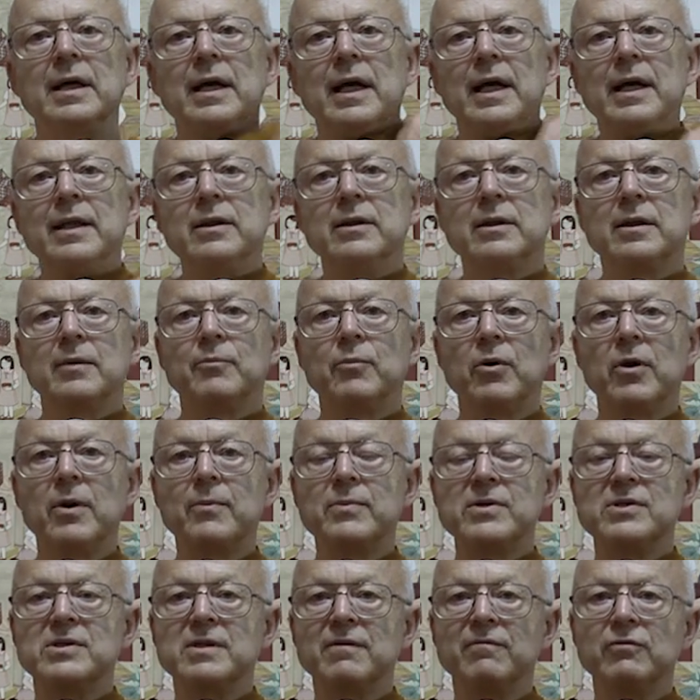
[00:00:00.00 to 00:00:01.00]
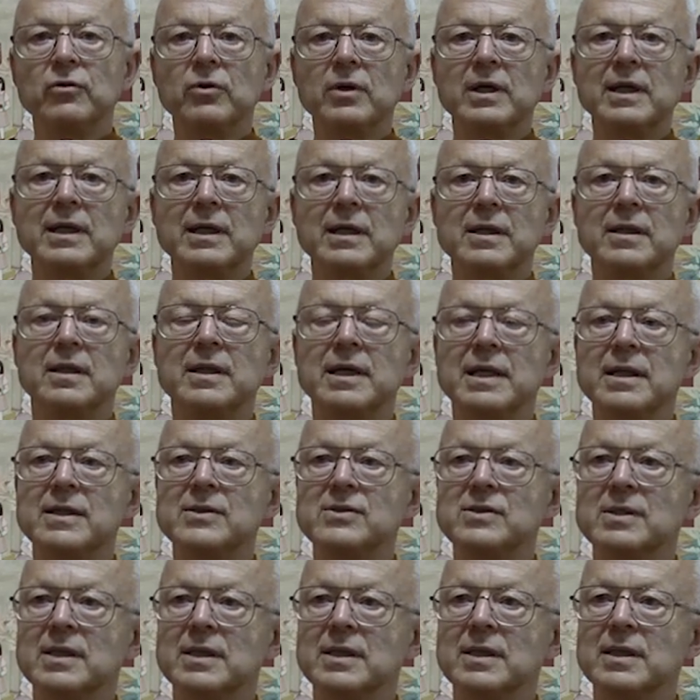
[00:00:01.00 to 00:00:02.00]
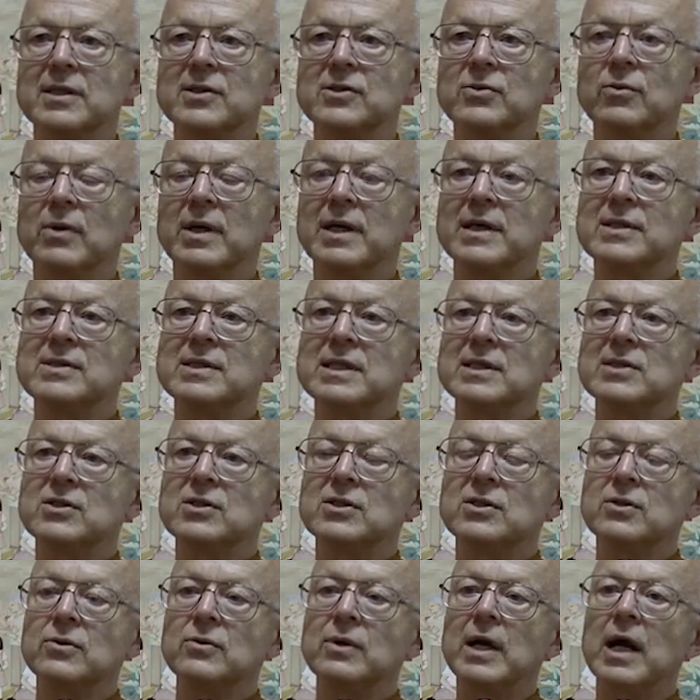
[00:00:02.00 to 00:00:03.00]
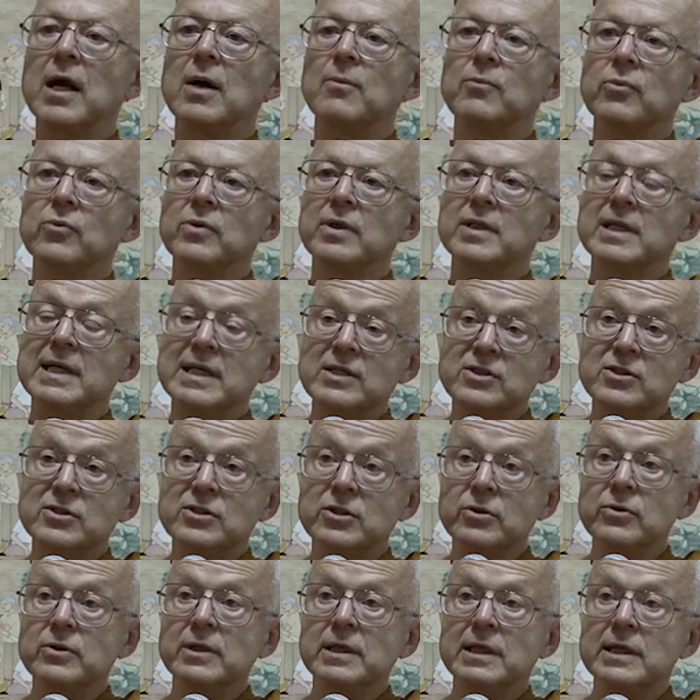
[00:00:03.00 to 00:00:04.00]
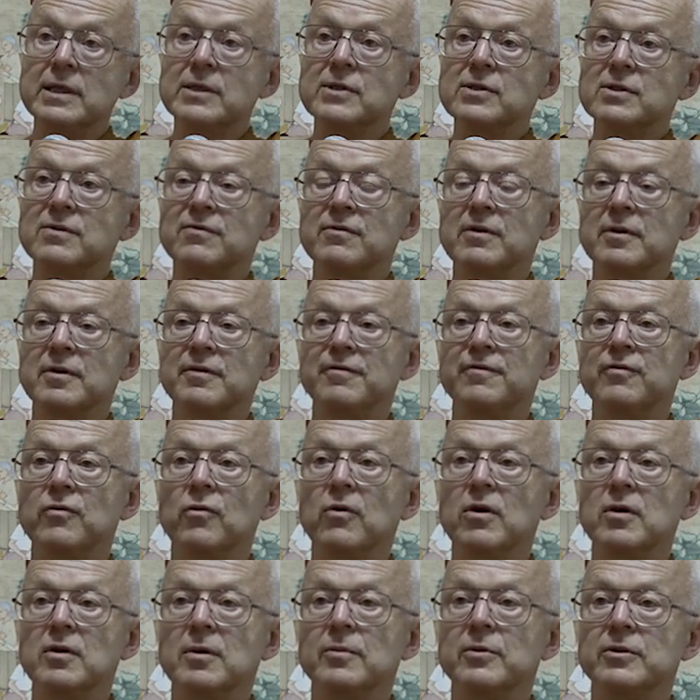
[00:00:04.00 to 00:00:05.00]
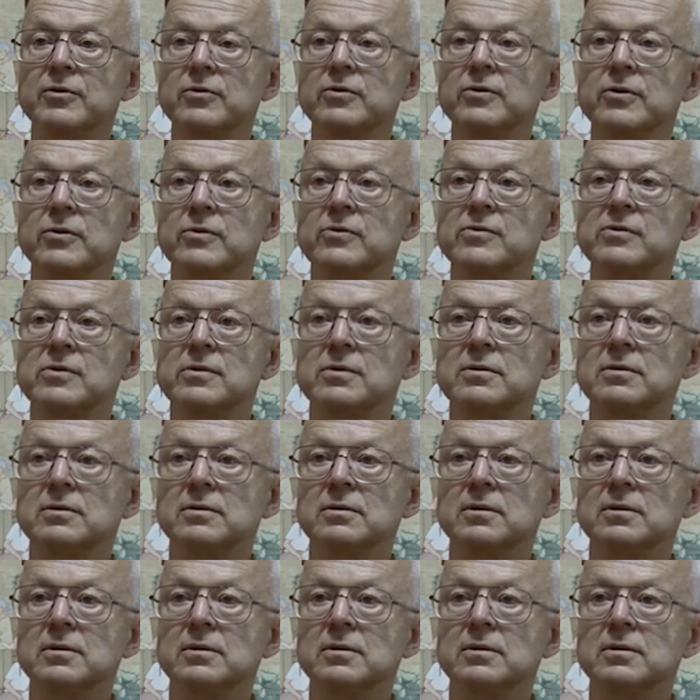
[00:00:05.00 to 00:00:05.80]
And the purpose of looking at things in these ways is to help with these duties for the Four Noble Truths.